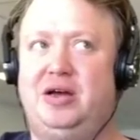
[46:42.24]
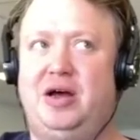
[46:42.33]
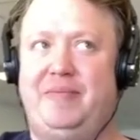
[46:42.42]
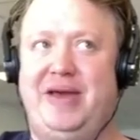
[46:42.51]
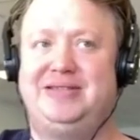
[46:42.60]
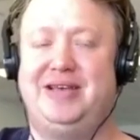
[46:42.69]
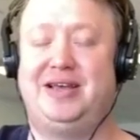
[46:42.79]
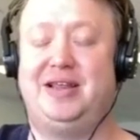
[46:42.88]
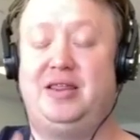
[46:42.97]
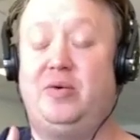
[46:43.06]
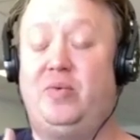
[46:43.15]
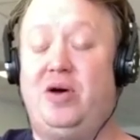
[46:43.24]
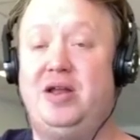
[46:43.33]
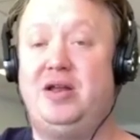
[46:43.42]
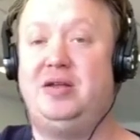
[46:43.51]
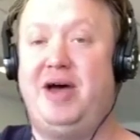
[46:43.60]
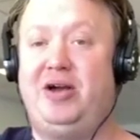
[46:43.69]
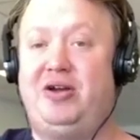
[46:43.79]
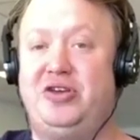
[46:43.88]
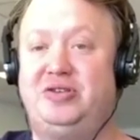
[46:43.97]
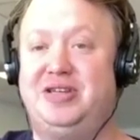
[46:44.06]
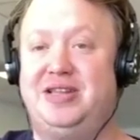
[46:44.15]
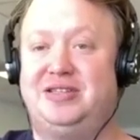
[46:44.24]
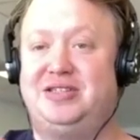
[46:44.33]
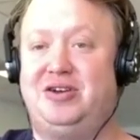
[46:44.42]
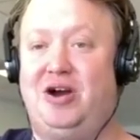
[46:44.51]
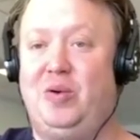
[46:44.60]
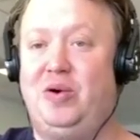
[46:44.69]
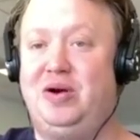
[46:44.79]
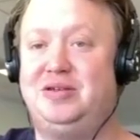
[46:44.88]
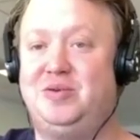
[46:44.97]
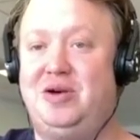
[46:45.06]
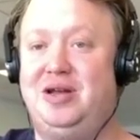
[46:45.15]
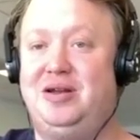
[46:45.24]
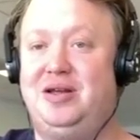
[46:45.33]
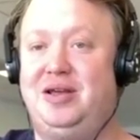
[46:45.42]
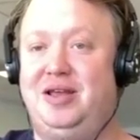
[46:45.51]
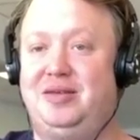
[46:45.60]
amazing. The one, Michael, you did the Star Wars one in